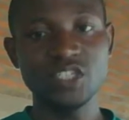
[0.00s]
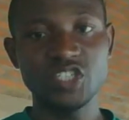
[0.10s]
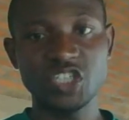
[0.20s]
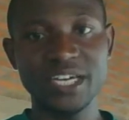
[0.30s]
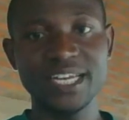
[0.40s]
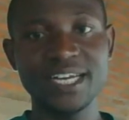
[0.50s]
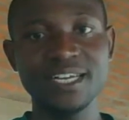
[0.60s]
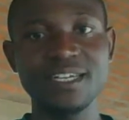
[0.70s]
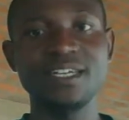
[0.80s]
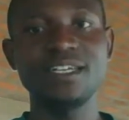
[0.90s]

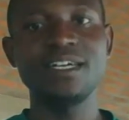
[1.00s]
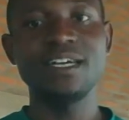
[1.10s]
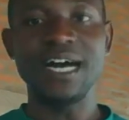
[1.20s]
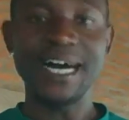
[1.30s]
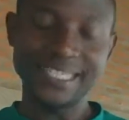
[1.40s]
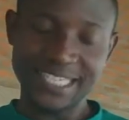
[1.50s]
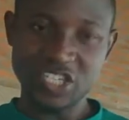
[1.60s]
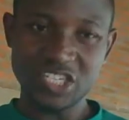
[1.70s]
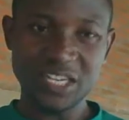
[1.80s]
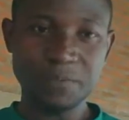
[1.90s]
China, and
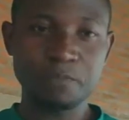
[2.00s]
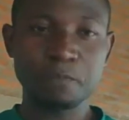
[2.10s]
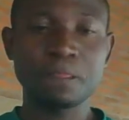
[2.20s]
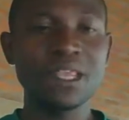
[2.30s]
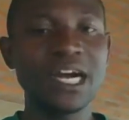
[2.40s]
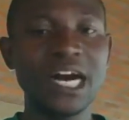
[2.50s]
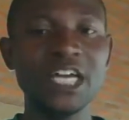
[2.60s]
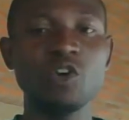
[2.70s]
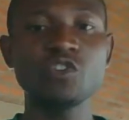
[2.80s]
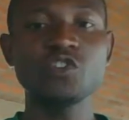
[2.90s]
India.
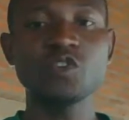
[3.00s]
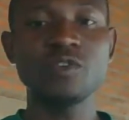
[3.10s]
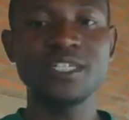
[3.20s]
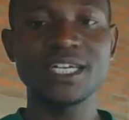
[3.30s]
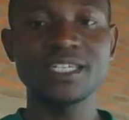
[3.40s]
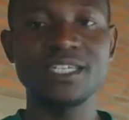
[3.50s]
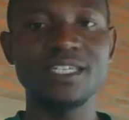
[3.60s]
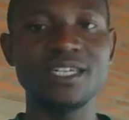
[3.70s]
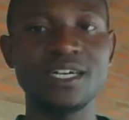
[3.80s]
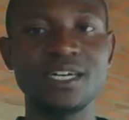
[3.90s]
I also
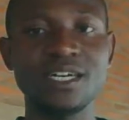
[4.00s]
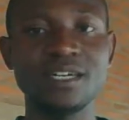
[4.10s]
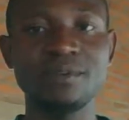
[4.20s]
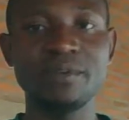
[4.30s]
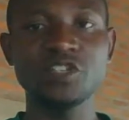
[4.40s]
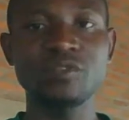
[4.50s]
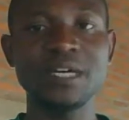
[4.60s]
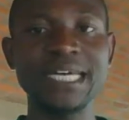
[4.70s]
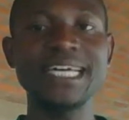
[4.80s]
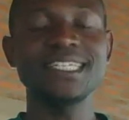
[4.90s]
conducted a
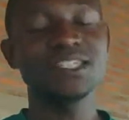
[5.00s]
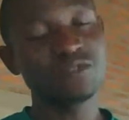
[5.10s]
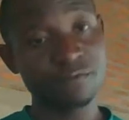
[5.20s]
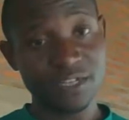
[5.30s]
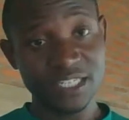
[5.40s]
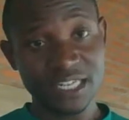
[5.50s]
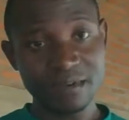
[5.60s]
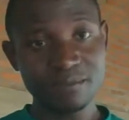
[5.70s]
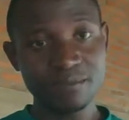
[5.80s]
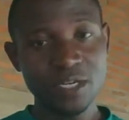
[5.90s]
personal analysis of
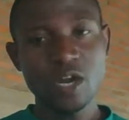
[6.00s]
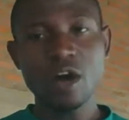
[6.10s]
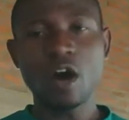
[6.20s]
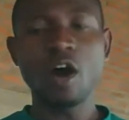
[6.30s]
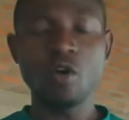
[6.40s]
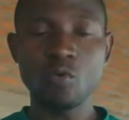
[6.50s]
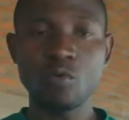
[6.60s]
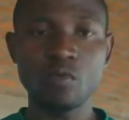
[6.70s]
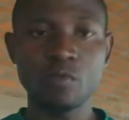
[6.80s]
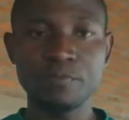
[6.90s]
Vietnam uh,
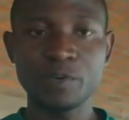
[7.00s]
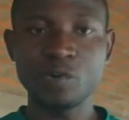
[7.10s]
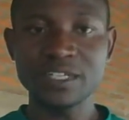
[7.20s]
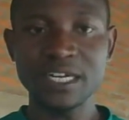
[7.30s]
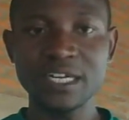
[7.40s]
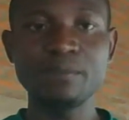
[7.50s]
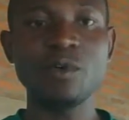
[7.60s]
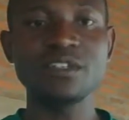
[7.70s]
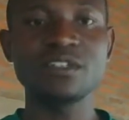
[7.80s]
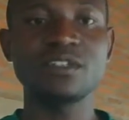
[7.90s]
because Acme
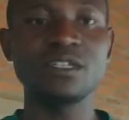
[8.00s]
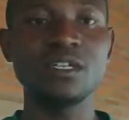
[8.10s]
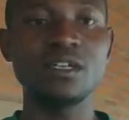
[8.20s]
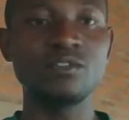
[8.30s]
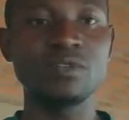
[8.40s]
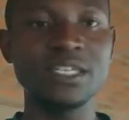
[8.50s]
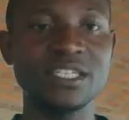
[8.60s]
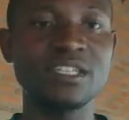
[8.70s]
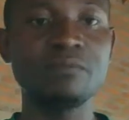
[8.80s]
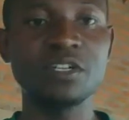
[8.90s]
wants to
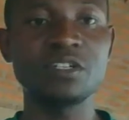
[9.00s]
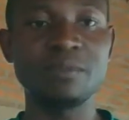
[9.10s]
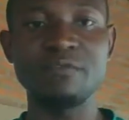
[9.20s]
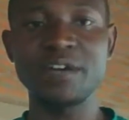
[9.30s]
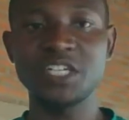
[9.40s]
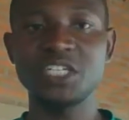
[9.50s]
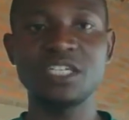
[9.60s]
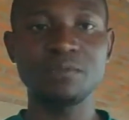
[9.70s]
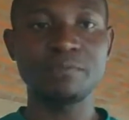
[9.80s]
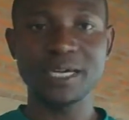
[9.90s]
establish a
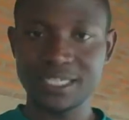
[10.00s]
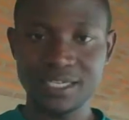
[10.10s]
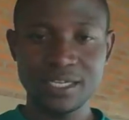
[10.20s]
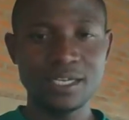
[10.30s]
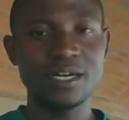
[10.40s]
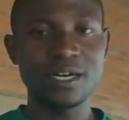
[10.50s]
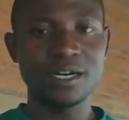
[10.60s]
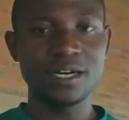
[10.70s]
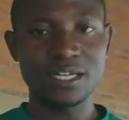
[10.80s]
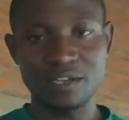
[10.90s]
manufacturing plant
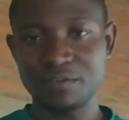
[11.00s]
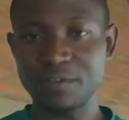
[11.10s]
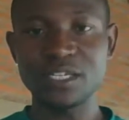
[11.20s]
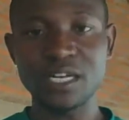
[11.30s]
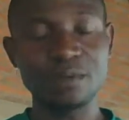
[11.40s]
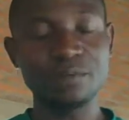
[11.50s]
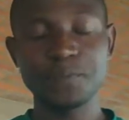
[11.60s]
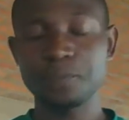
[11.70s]
in Vietnam.